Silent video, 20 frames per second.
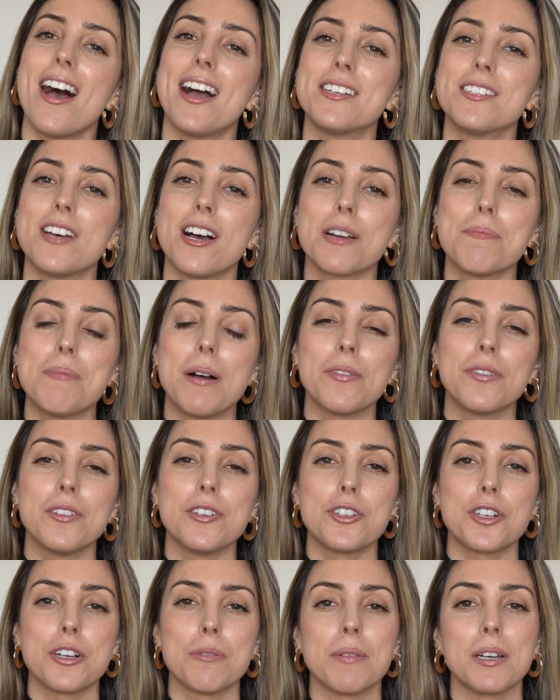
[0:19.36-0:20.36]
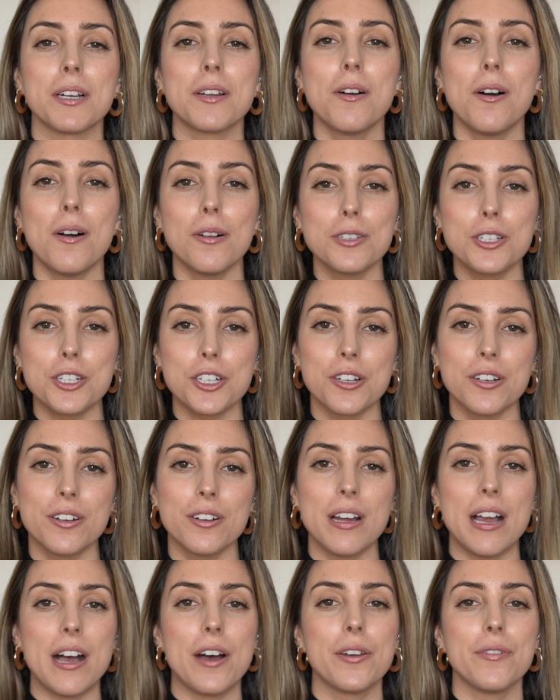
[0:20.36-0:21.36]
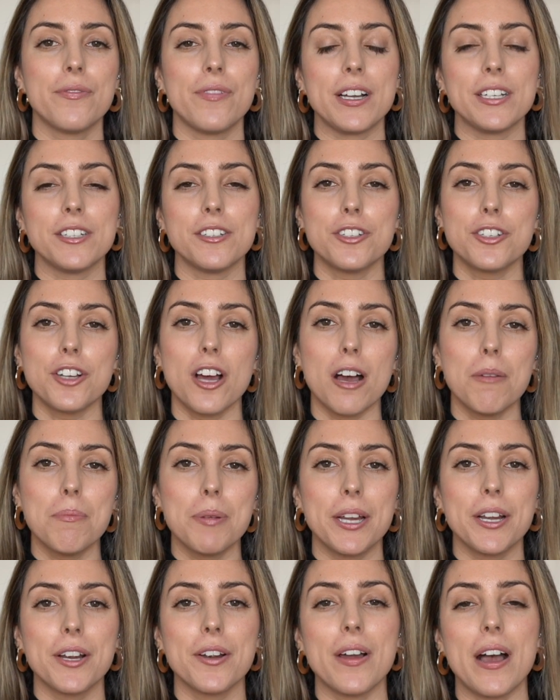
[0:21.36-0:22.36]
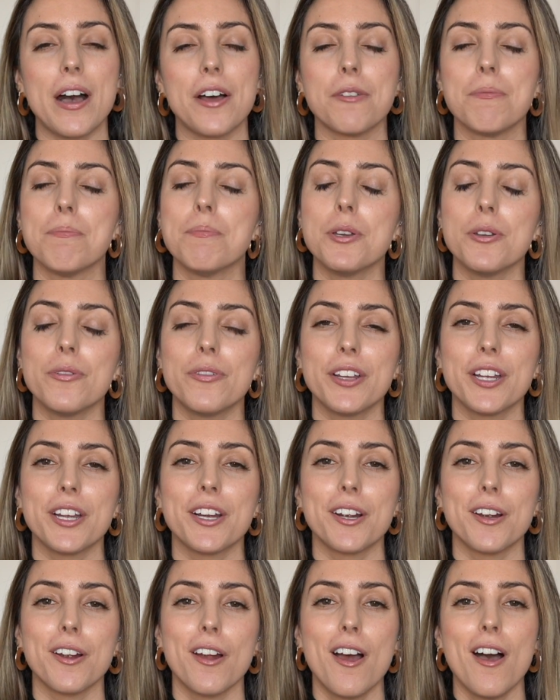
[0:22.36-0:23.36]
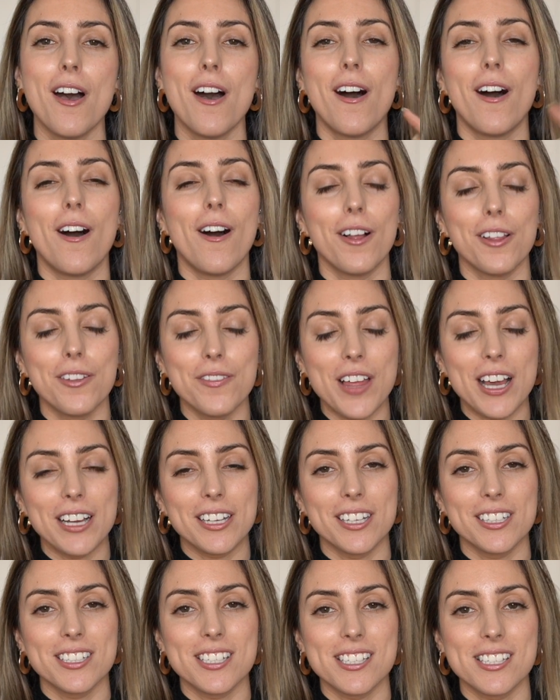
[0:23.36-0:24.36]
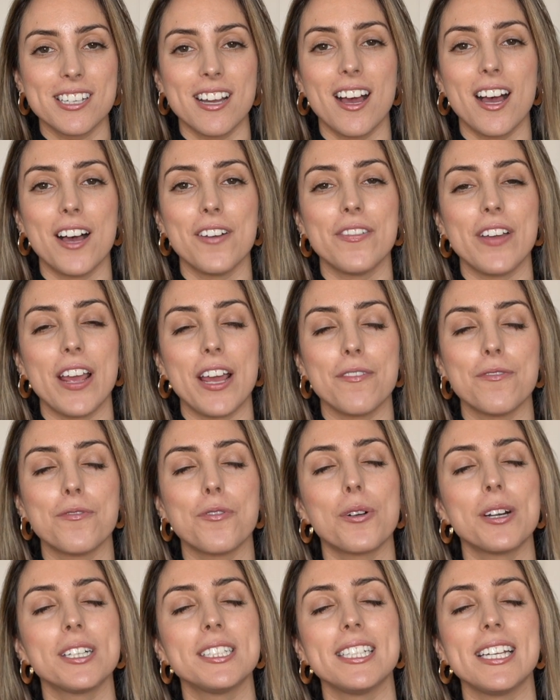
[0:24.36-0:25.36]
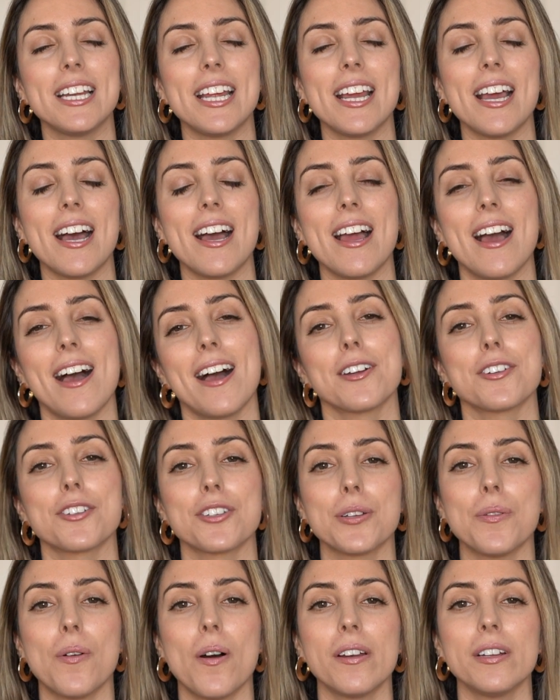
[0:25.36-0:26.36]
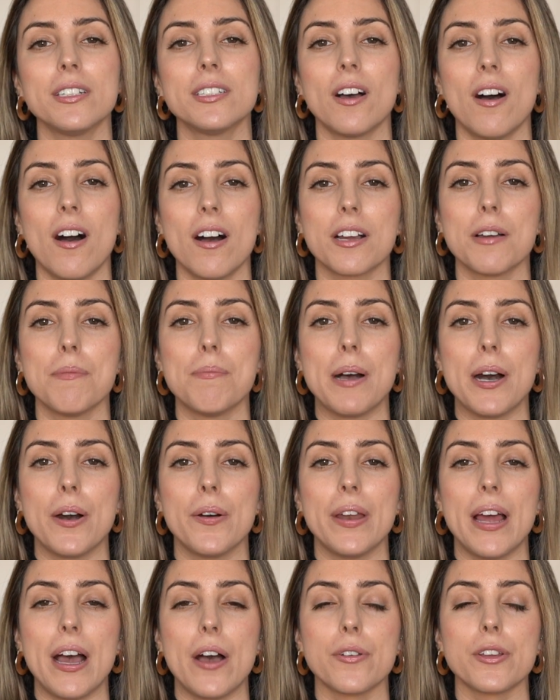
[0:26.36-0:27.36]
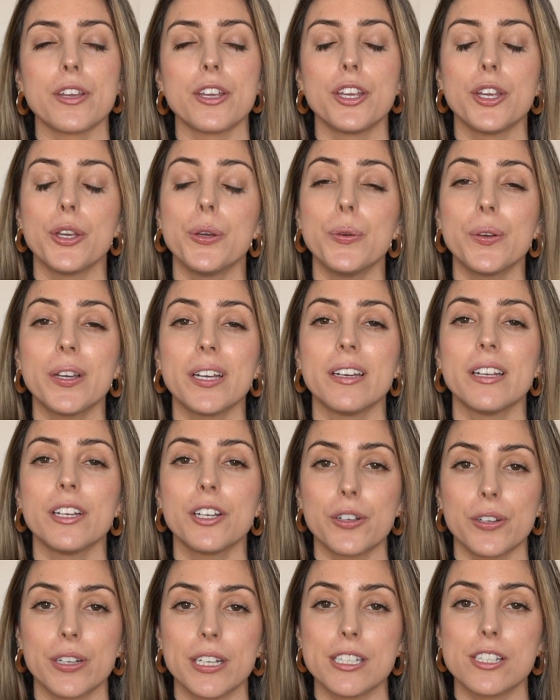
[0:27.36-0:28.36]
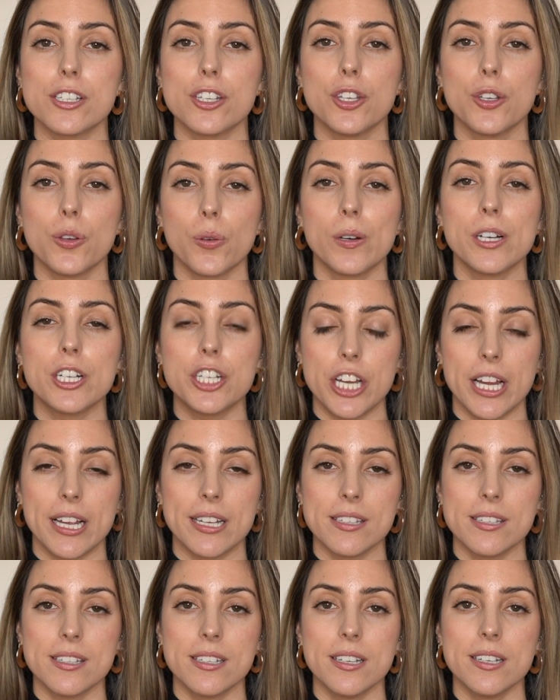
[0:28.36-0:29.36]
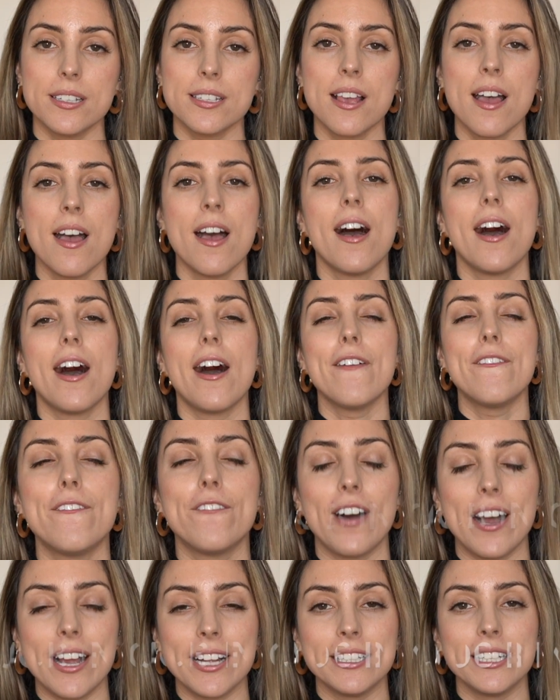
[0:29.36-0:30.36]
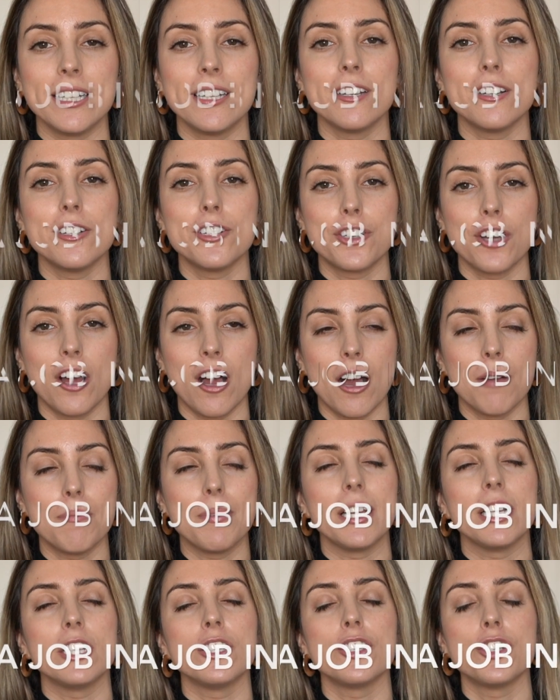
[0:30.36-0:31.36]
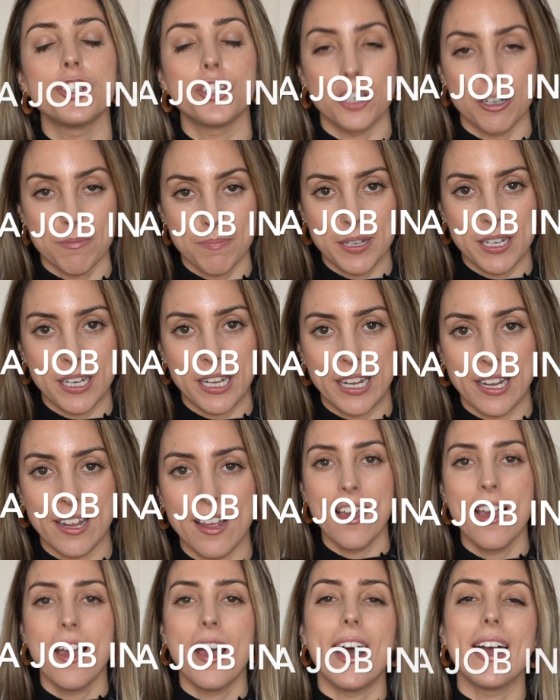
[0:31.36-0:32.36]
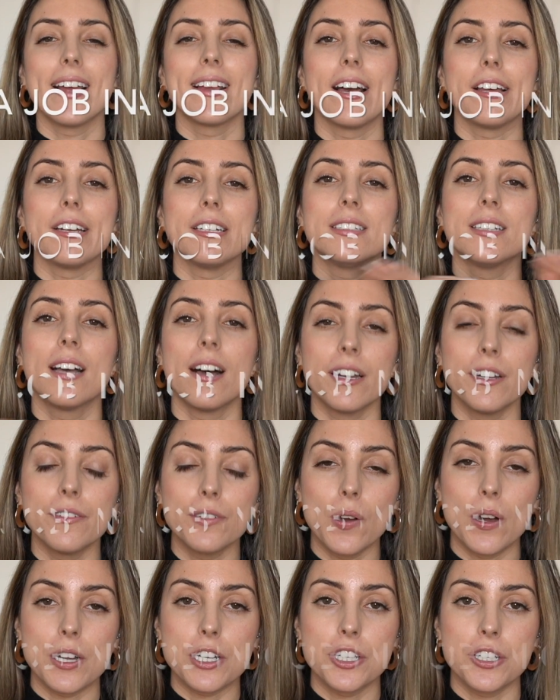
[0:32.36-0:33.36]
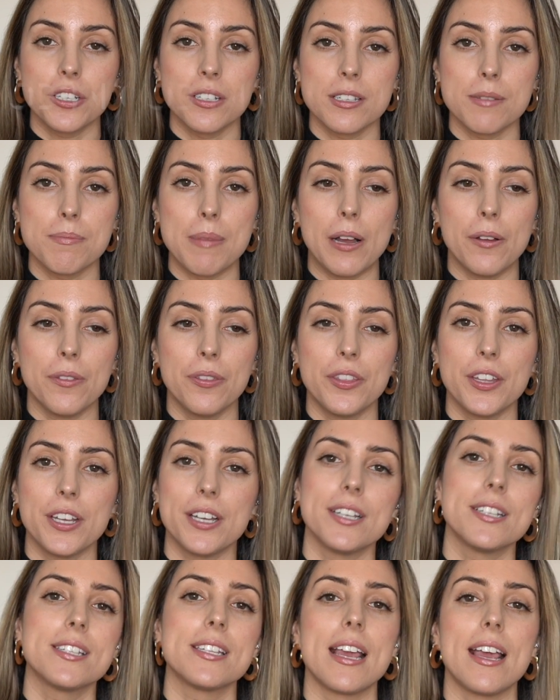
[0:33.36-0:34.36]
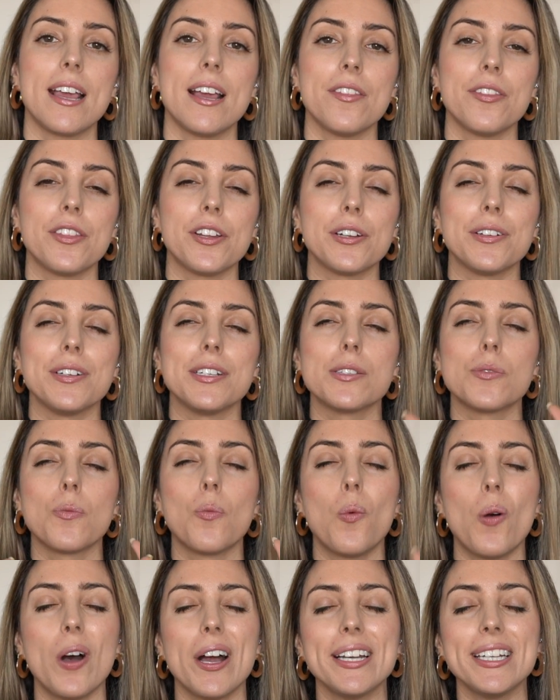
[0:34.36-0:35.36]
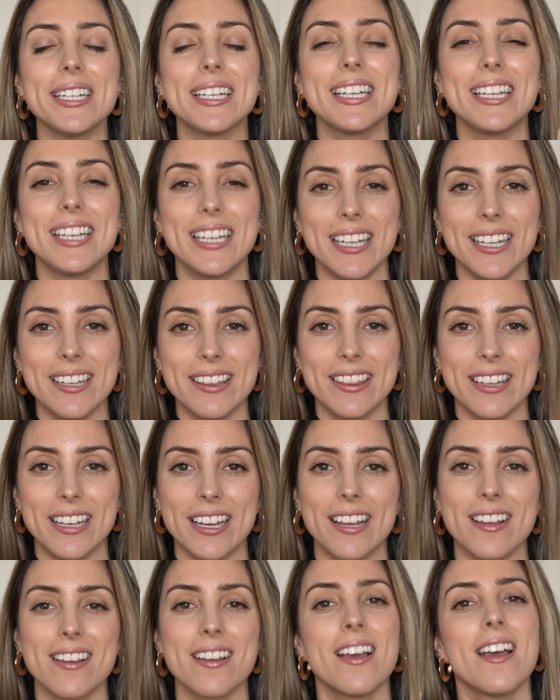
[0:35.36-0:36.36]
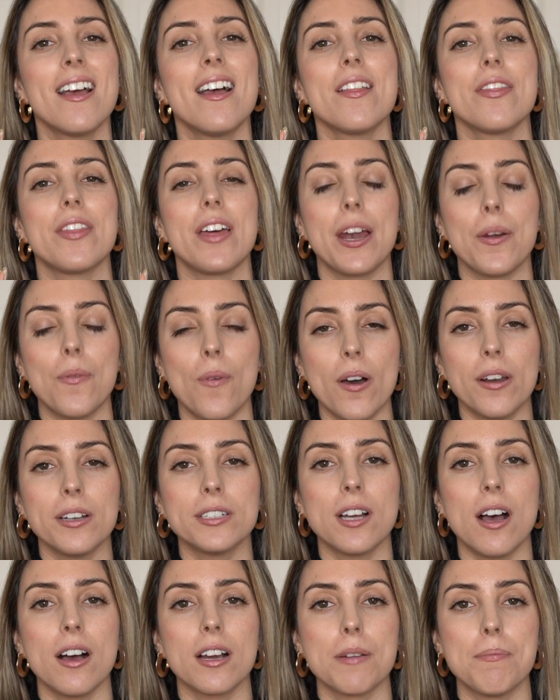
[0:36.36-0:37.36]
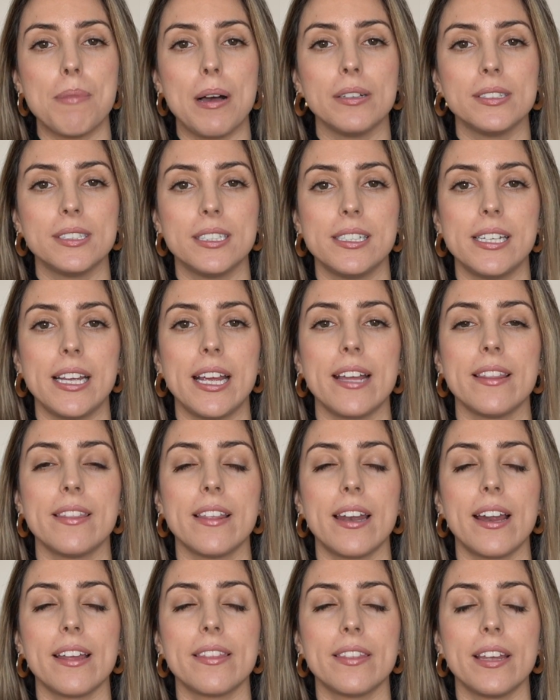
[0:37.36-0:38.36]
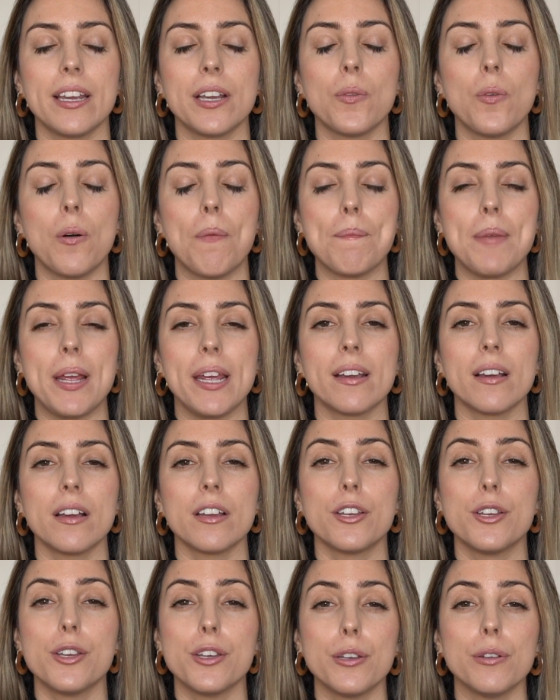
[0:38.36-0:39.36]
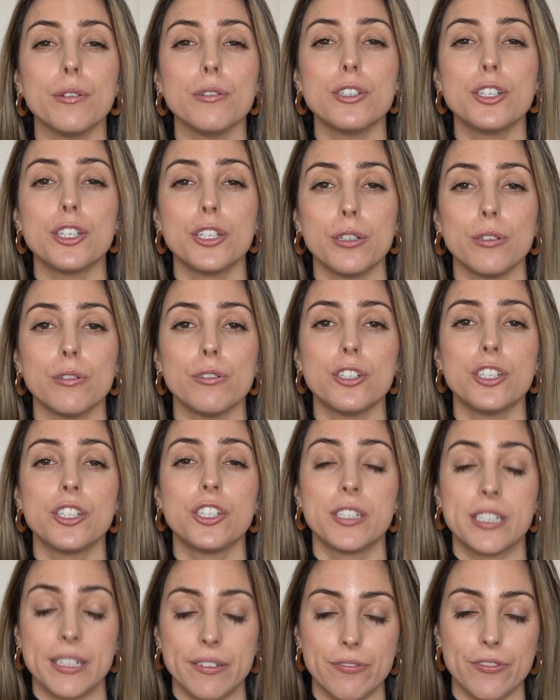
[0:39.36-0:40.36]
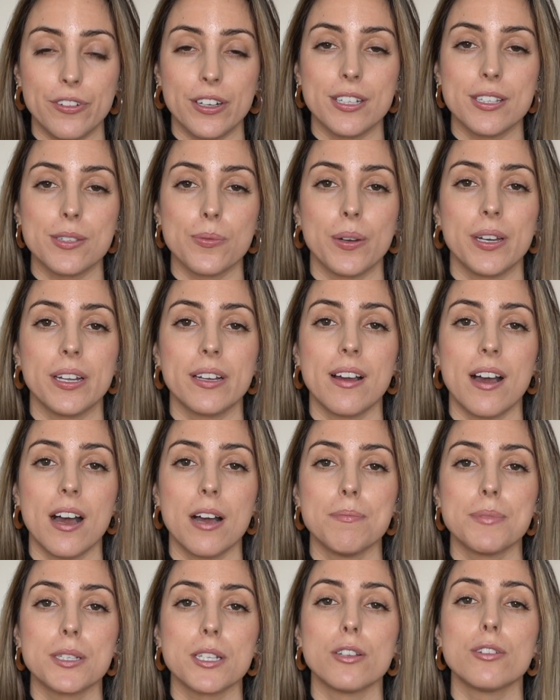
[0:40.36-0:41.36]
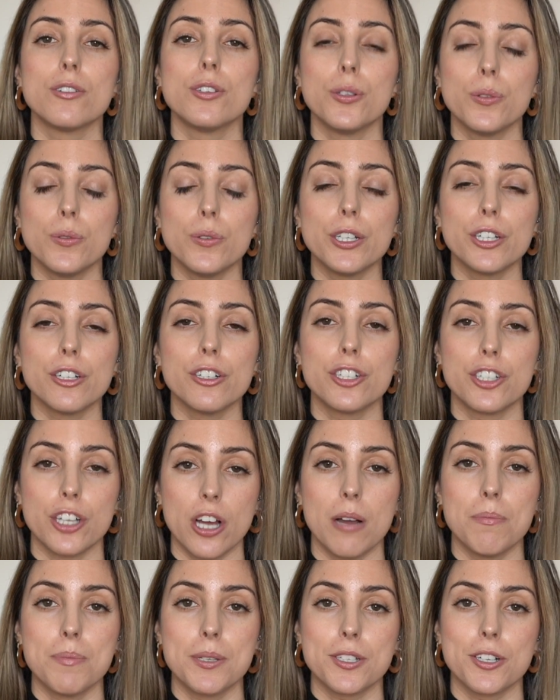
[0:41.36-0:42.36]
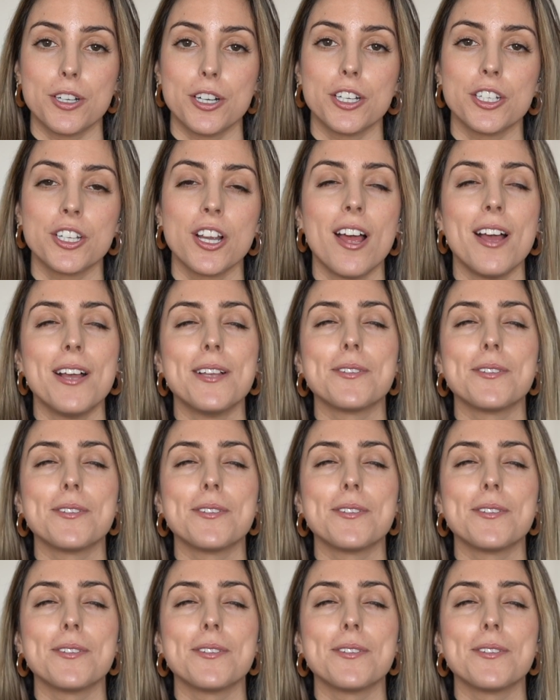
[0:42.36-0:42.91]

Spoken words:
I talk about the German culture, how to find a job here, how to move here, all of that good stuff. And for today, I actually want to talk about how you can increase your chances of finding a job in Germany. I got a ton of questions about this, and there is one key thing that I want to talk about today that I think will make a huge, huge difference when it comes to your job search.